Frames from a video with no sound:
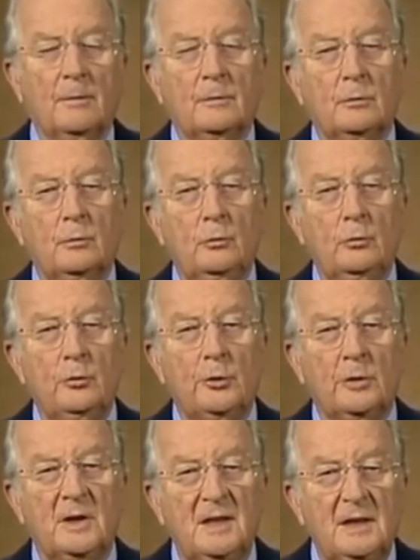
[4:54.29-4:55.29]
Never call
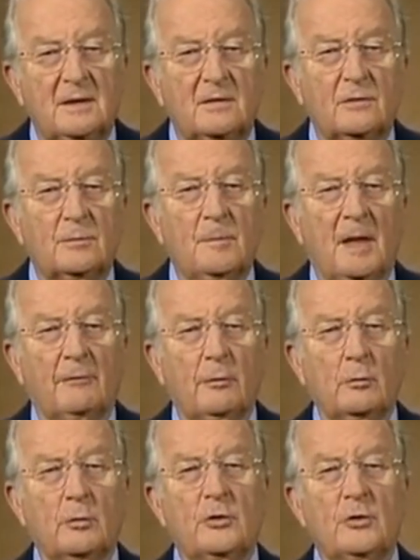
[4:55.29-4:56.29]
me again.
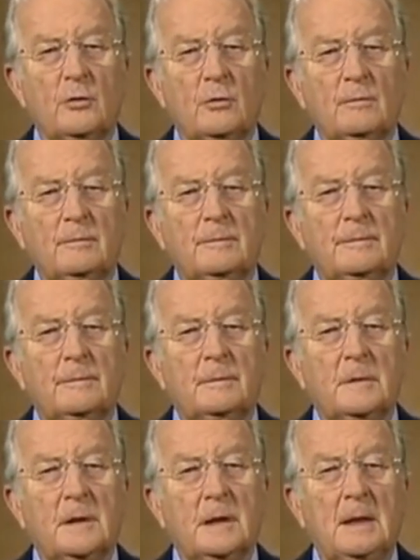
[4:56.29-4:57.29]
I don't want to hear
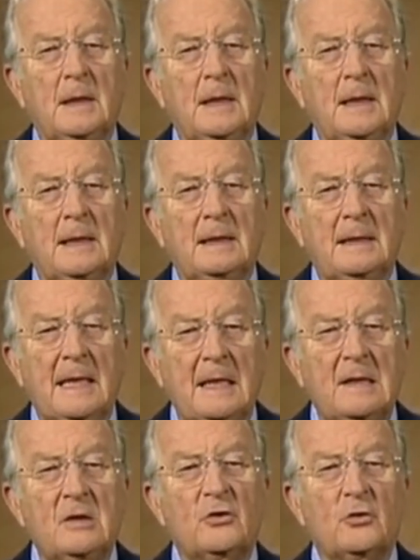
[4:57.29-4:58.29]
any more about this
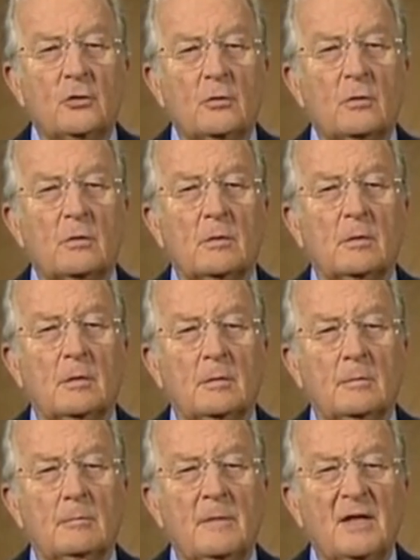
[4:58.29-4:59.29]
justice stuff,
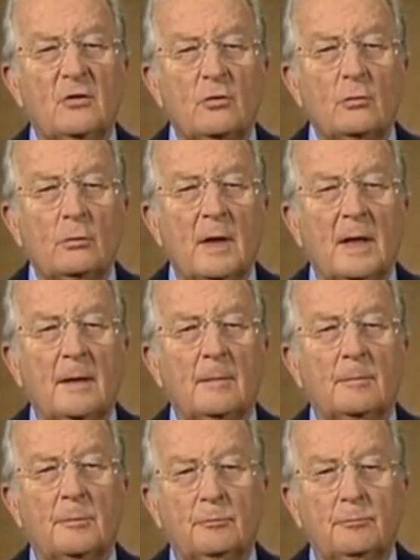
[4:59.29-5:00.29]
and besides,
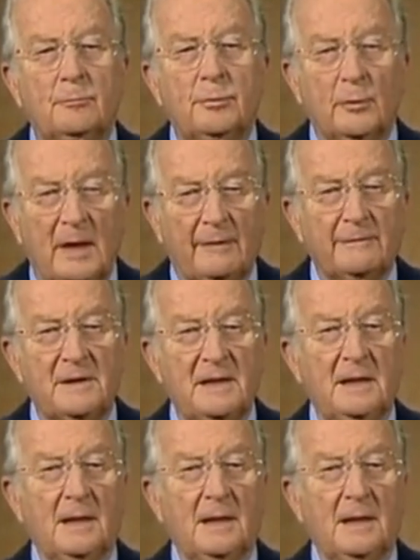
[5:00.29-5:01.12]
you're not my daughter.